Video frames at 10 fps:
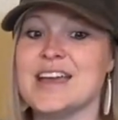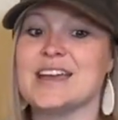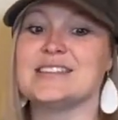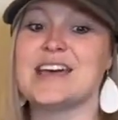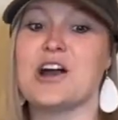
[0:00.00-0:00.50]

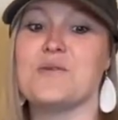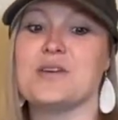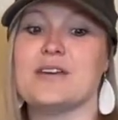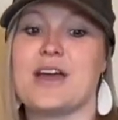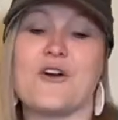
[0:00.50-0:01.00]
It's how
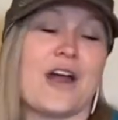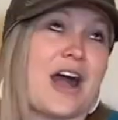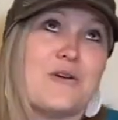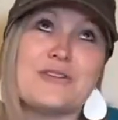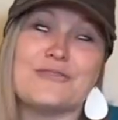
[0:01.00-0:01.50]
we, or
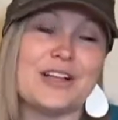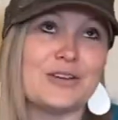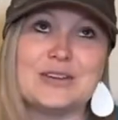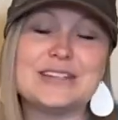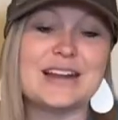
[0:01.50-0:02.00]
how we feel
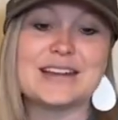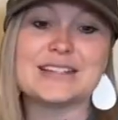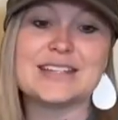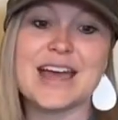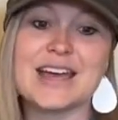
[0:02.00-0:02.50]
like we did on
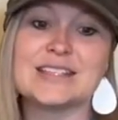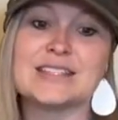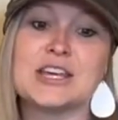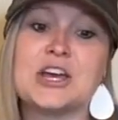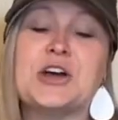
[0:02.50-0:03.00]
a test,